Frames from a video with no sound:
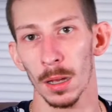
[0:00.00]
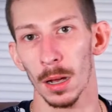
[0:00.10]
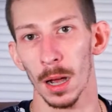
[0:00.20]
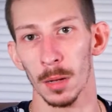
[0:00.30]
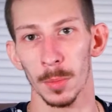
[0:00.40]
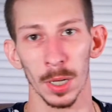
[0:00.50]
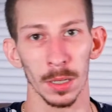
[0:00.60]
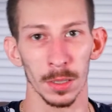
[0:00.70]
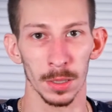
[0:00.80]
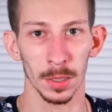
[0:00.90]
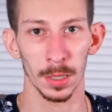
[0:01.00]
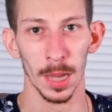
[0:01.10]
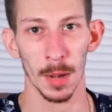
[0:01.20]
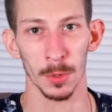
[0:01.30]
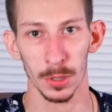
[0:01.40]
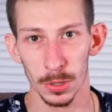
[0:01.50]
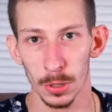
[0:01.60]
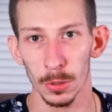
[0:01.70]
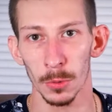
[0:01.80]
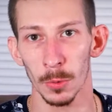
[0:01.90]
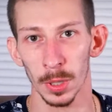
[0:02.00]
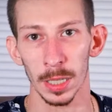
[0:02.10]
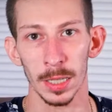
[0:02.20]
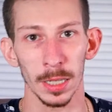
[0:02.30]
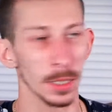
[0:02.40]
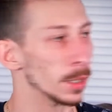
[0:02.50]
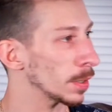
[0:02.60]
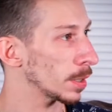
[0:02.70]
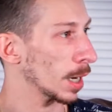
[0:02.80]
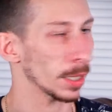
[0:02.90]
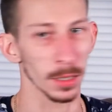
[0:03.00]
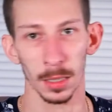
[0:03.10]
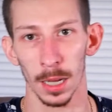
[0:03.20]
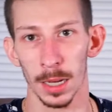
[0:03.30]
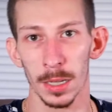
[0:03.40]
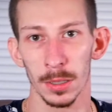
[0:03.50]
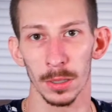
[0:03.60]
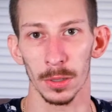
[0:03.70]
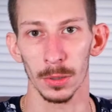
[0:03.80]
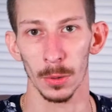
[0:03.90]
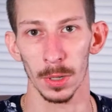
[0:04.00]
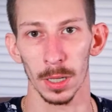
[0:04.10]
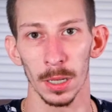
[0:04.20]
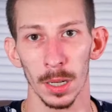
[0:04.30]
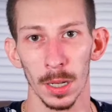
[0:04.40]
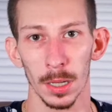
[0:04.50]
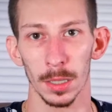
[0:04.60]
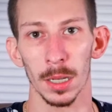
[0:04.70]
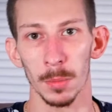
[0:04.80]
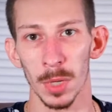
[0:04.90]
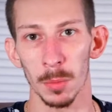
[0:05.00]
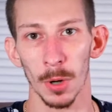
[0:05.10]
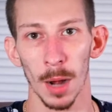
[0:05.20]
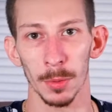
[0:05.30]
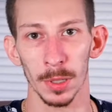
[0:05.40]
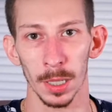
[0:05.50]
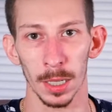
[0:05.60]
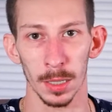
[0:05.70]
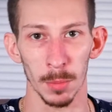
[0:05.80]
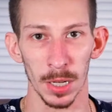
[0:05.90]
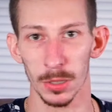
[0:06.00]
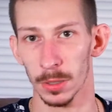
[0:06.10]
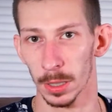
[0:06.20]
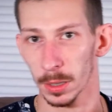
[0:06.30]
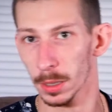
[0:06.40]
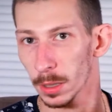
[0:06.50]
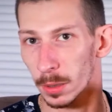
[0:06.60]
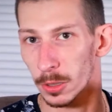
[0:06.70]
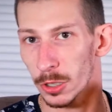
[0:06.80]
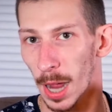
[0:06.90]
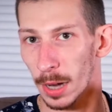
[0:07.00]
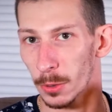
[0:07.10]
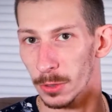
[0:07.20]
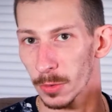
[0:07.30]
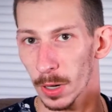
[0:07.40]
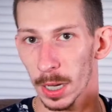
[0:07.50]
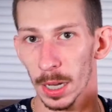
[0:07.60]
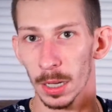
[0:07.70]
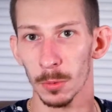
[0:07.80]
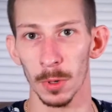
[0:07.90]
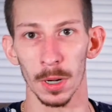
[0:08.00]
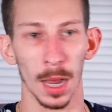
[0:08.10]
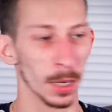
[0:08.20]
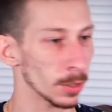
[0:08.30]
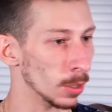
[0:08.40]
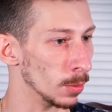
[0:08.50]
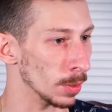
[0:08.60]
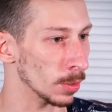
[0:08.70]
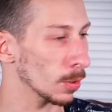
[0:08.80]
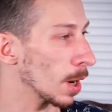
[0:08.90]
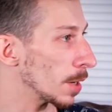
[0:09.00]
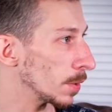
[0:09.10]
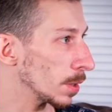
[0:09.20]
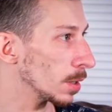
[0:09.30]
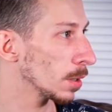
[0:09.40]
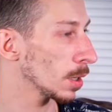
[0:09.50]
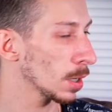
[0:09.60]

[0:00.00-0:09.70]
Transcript: But camera 2 really needed the second light to sort of keep me properly lit and make sure that the shadows for it were not going crazy.